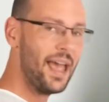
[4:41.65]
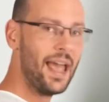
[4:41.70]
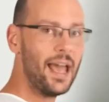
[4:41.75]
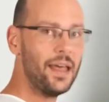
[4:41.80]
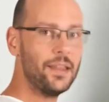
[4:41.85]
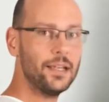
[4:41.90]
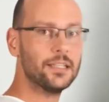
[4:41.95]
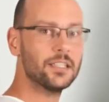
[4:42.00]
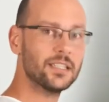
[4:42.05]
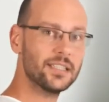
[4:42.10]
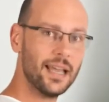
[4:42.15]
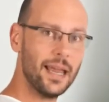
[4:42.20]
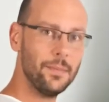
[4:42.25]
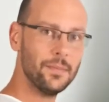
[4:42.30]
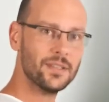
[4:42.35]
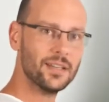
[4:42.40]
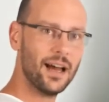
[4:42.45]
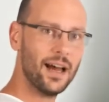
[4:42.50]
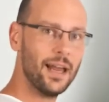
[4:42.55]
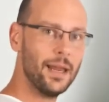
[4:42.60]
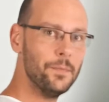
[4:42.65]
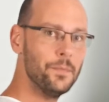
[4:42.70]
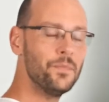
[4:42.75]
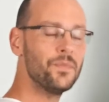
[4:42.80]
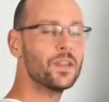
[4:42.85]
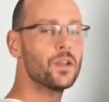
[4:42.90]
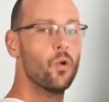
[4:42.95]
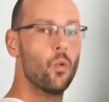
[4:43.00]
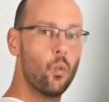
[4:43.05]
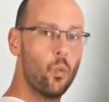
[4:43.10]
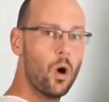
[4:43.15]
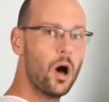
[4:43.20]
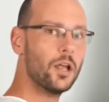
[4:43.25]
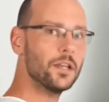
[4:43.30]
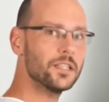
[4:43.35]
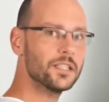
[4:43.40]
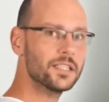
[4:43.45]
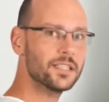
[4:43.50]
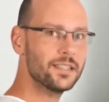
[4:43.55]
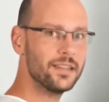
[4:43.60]
And at the same time,
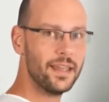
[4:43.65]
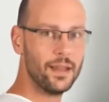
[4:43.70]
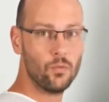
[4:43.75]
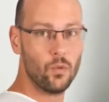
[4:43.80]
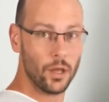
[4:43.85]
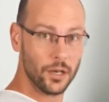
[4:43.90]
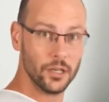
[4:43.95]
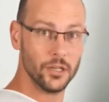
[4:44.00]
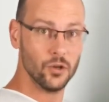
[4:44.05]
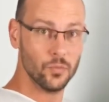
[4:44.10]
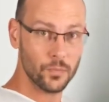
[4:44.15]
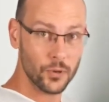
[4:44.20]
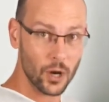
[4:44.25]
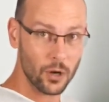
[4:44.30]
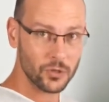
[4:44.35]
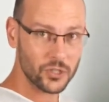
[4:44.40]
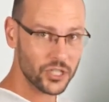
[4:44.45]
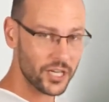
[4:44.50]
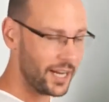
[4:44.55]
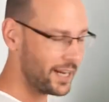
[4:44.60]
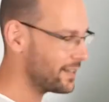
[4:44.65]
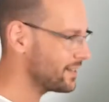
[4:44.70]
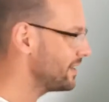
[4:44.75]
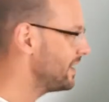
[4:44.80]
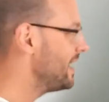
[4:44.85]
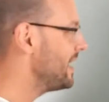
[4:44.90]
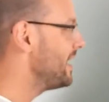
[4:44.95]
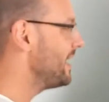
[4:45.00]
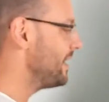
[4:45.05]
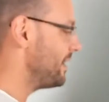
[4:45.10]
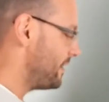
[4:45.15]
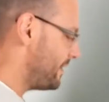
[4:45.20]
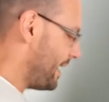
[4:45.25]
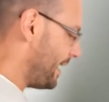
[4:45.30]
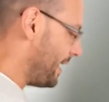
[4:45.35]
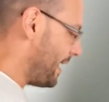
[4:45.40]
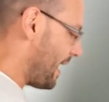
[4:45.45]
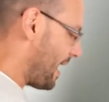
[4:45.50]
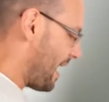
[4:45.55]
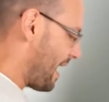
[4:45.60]
once they won a new project,
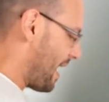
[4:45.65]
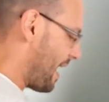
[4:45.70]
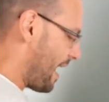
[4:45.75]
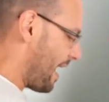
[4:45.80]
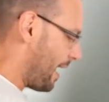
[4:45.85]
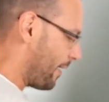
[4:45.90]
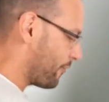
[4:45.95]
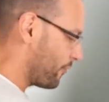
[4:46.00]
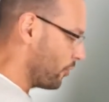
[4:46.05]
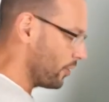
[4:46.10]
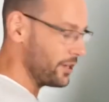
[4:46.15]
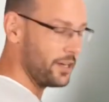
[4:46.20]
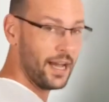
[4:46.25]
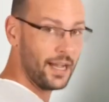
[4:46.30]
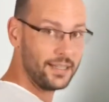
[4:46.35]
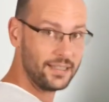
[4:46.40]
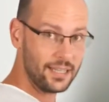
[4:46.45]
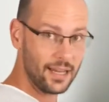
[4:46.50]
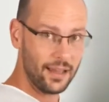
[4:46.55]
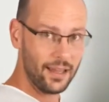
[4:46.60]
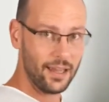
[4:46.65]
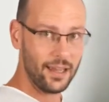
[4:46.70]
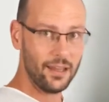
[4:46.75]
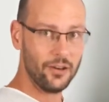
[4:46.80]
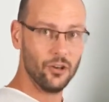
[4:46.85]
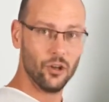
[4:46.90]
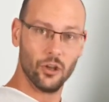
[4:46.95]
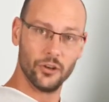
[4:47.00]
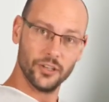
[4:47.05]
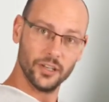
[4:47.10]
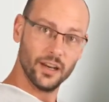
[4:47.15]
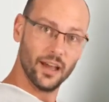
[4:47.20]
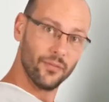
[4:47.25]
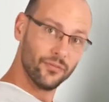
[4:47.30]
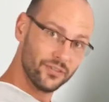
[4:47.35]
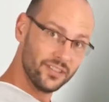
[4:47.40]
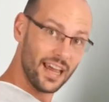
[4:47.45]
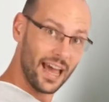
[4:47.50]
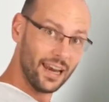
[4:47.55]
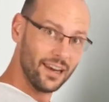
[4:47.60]
they have not
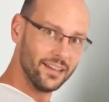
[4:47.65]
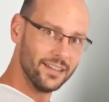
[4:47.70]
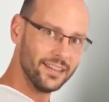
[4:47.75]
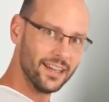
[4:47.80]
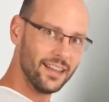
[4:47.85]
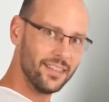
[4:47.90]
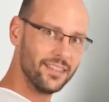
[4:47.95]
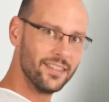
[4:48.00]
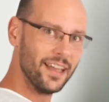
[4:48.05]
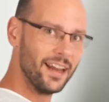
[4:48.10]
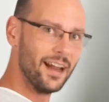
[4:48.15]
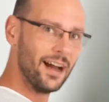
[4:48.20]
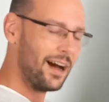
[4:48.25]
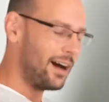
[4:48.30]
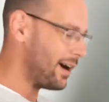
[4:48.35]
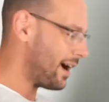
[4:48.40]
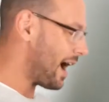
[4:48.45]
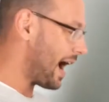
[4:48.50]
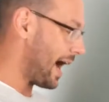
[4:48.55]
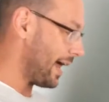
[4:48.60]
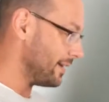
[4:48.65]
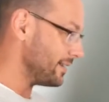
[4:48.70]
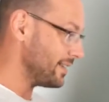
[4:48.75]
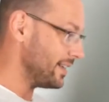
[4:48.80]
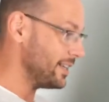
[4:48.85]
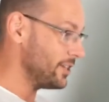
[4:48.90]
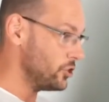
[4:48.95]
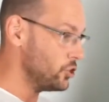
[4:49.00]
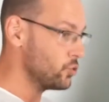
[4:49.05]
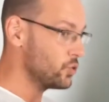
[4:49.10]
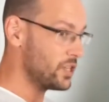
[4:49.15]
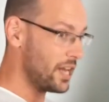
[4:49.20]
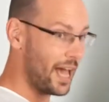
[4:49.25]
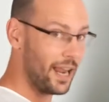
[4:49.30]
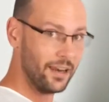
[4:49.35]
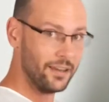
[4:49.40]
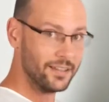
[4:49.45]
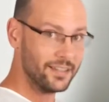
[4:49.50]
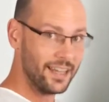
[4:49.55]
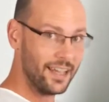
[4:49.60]
enough talent and they are hunting new
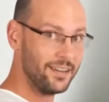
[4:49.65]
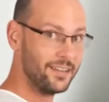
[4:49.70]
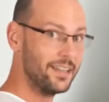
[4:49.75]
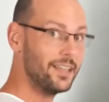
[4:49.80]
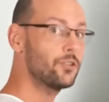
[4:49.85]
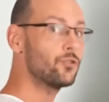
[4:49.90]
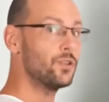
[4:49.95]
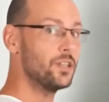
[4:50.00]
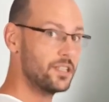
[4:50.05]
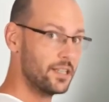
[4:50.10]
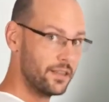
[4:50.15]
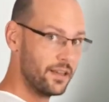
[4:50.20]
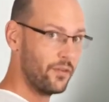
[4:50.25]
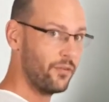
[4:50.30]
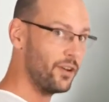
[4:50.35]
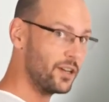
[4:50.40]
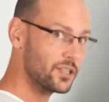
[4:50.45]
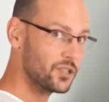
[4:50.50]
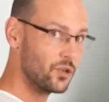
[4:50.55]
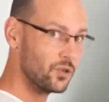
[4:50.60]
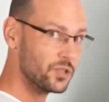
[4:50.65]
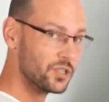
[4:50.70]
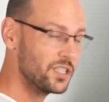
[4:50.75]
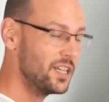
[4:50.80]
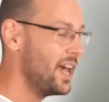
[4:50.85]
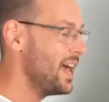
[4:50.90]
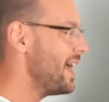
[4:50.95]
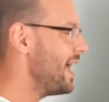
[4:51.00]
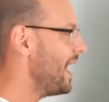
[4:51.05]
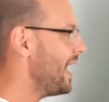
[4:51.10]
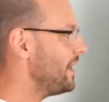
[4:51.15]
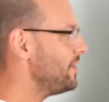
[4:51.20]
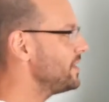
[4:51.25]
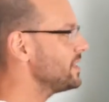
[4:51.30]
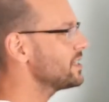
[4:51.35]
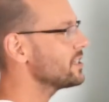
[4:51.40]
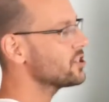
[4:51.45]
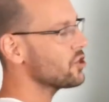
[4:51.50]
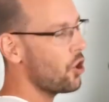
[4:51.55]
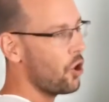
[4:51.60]
talent and increasing their fixed costs. And
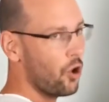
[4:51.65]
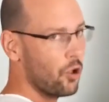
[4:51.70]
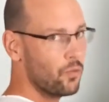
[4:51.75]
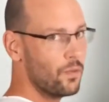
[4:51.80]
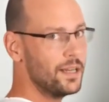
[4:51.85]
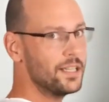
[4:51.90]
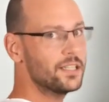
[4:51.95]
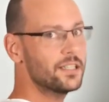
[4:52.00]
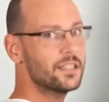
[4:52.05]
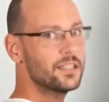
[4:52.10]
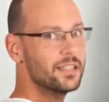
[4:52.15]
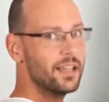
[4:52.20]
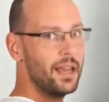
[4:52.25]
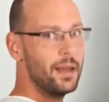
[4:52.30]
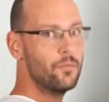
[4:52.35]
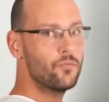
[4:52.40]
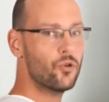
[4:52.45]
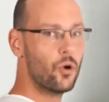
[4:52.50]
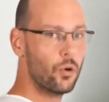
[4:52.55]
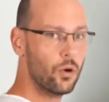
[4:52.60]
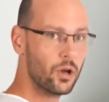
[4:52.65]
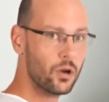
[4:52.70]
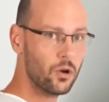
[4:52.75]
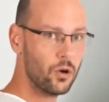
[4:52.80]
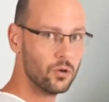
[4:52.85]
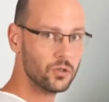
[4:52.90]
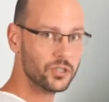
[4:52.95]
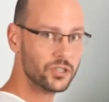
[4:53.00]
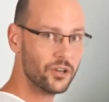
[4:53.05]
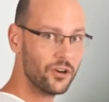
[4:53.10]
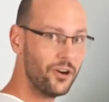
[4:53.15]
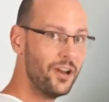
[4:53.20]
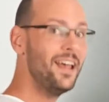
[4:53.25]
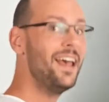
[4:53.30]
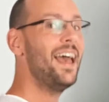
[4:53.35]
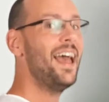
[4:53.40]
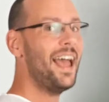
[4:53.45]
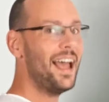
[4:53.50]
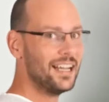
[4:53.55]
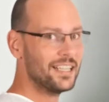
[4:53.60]
this is always the same roller coaster,
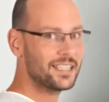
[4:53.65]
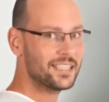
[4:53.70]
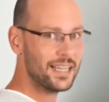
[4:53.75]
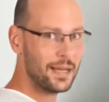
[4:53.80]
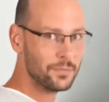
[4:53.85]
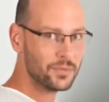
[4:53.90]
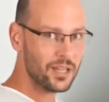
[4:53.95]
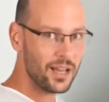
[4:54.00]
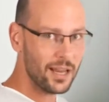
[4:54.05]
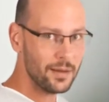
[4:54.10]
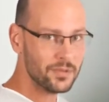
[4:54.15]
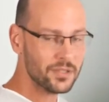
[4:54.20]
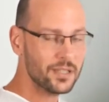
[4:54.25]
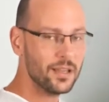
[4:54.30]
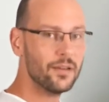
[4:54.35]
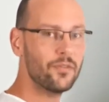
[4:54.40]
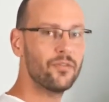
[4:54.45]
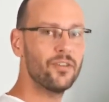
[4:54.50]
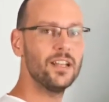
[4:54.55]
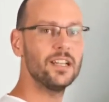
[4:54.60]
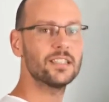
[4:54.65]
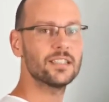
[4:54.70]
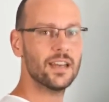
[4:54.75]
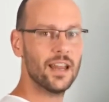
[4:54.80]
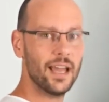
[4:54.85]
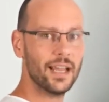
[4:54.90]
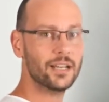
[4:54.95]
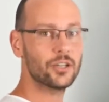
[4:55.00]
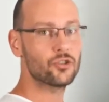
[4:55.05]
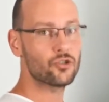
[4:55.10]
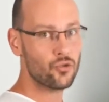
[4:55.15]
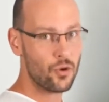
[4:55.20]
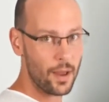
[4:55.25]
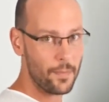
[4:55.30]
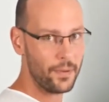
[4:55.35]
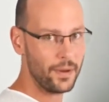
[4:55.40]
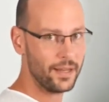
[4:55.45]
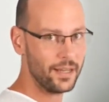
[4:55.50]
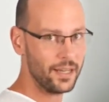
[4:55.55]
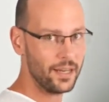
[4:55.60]
and sometimes that feels like
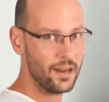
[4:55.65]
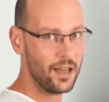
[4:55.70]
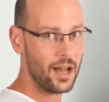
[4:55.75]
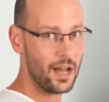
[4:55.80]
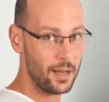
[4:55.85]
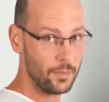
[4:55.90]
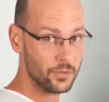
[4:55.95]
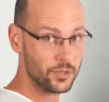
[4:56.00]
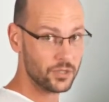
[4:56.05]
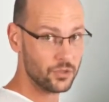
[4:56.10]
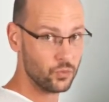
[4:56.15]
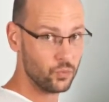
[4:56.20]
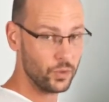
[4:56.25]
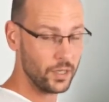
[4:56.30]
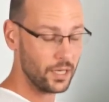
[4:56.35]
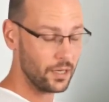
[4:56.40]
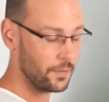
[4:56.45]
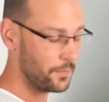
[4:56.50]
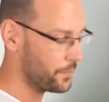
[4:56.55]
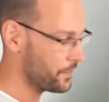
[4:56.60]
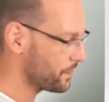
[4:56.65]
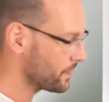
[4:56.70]
trapping in a hamster wheel.